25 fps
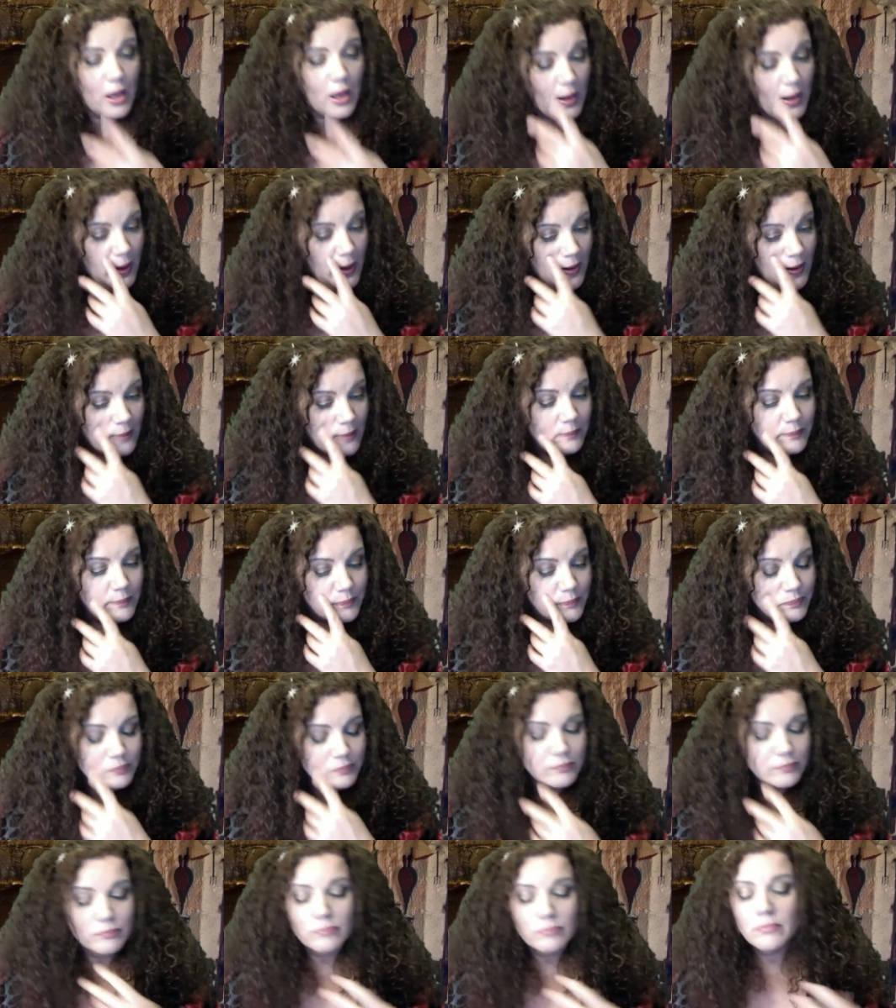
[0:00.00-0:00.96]

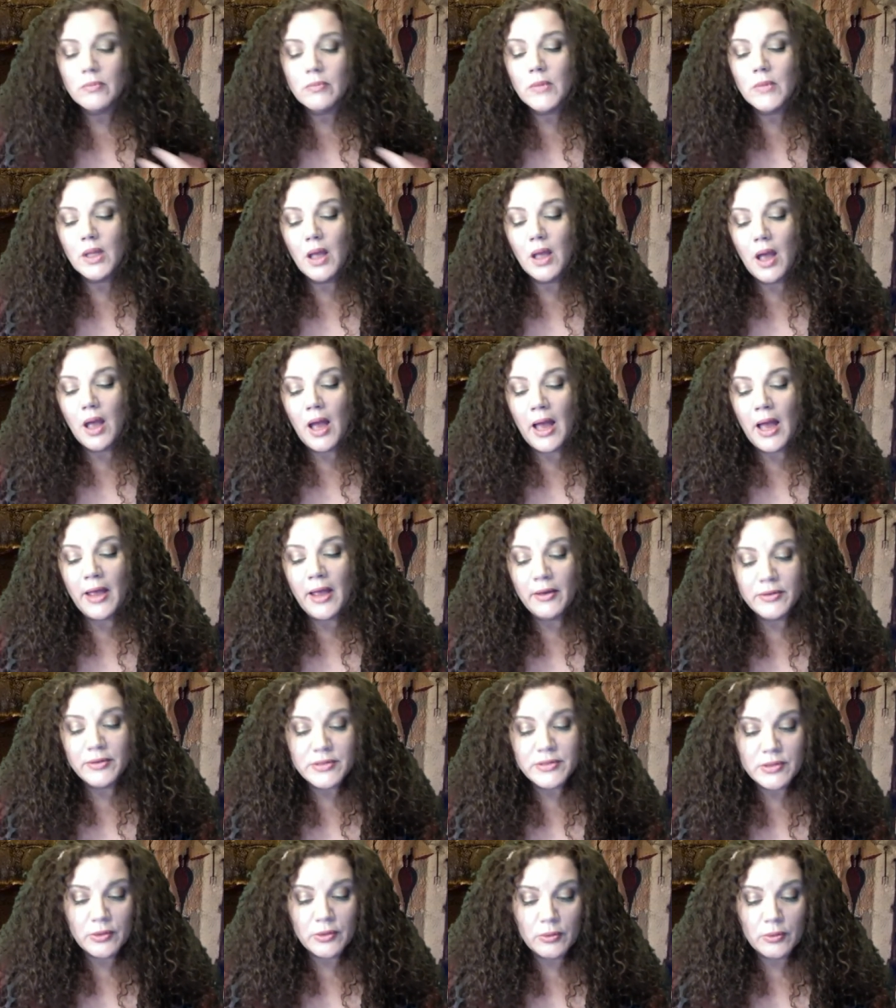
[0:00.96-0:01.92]
I
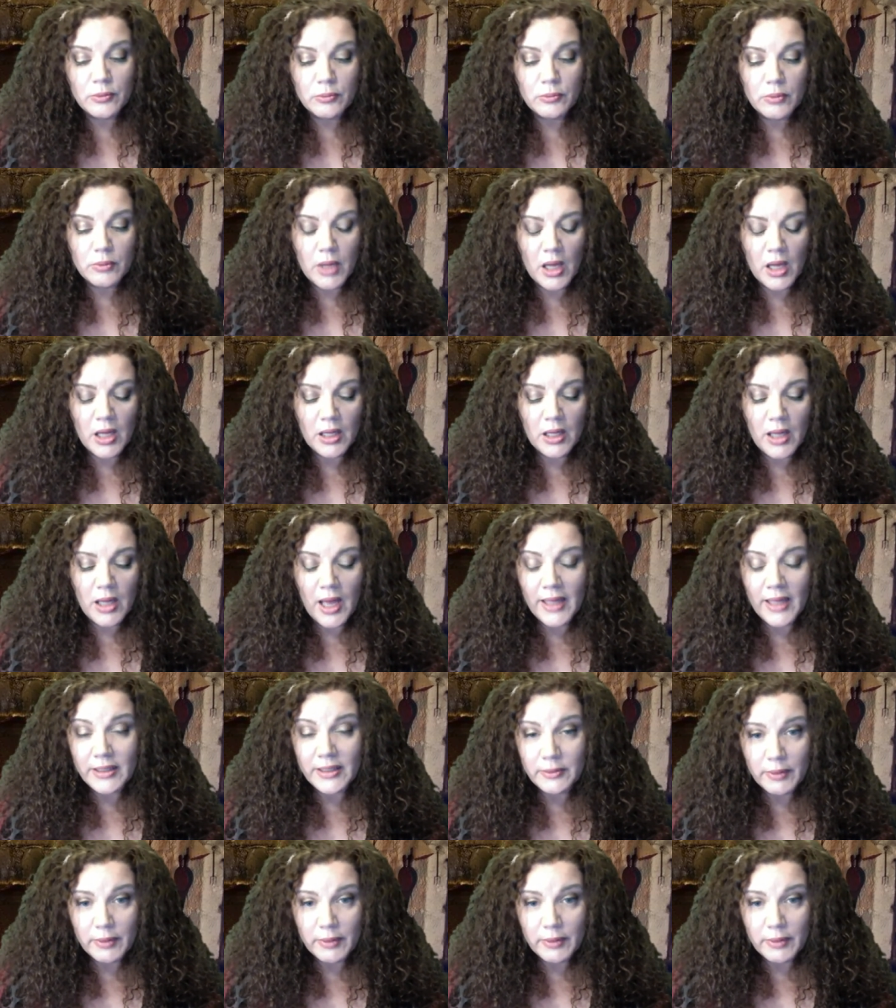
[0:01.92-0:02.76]
also highly